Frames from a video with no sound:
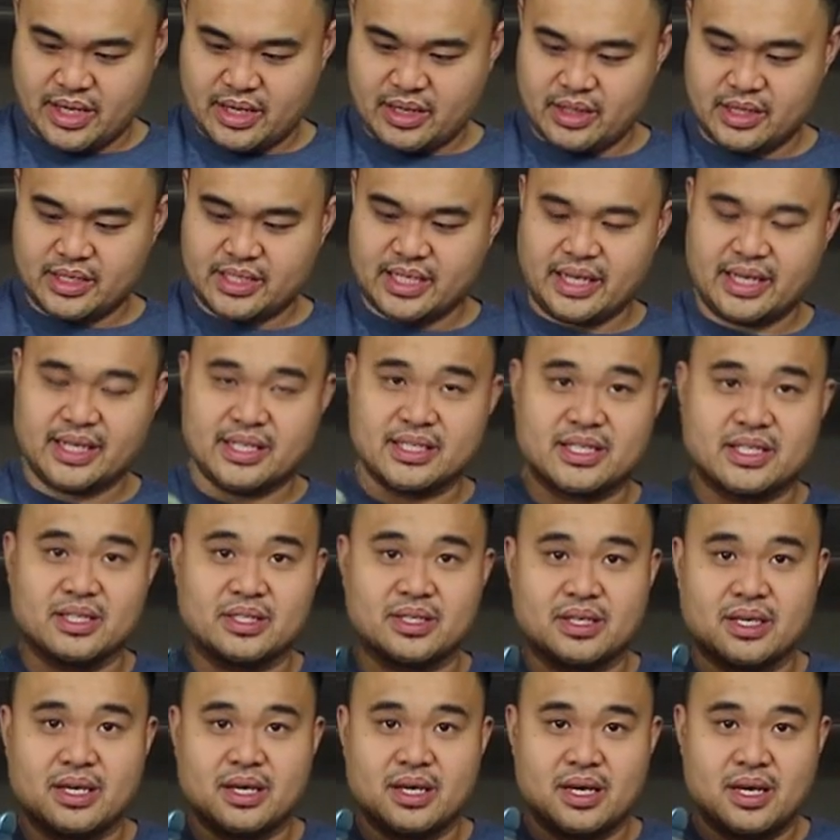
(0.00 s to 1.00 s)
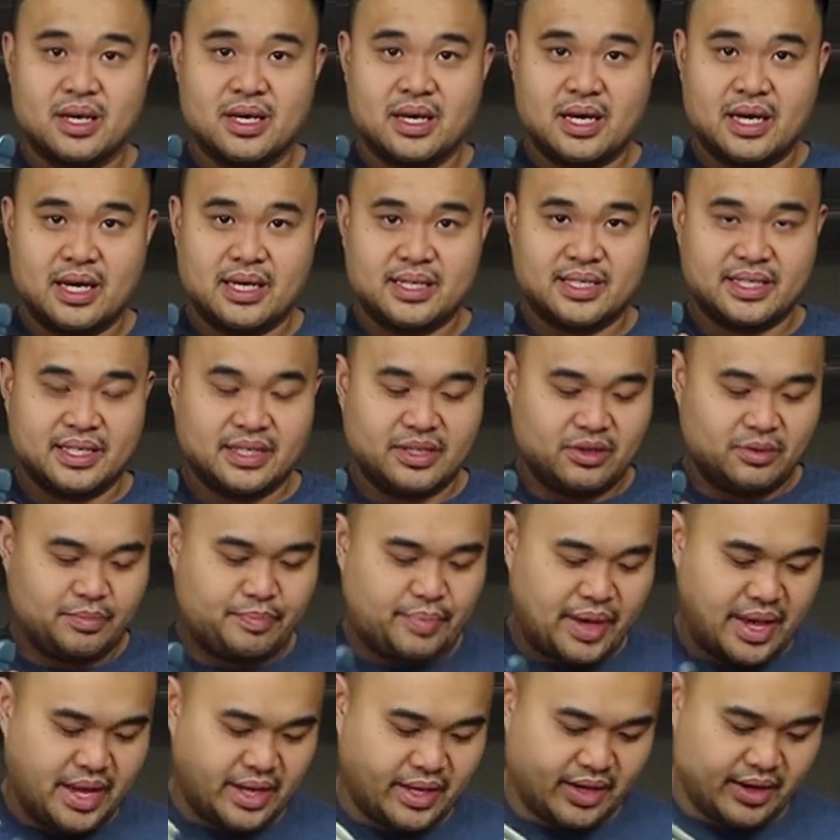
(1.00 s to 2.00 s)
me. It looks like it's just a single
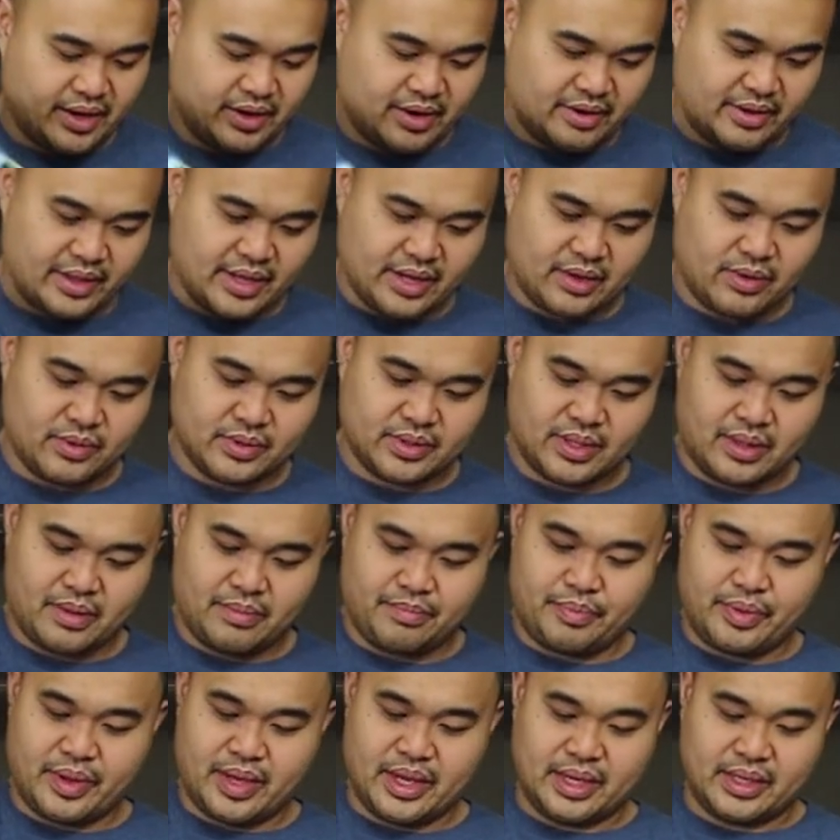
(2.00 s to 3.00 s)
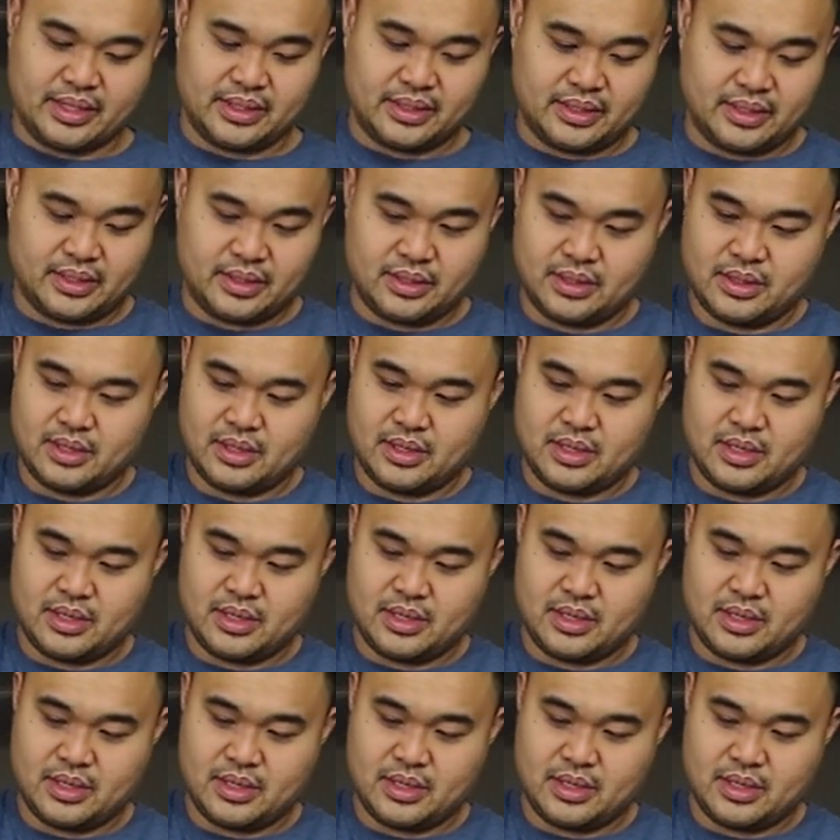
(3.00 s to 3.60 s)
peg here that goes on the base.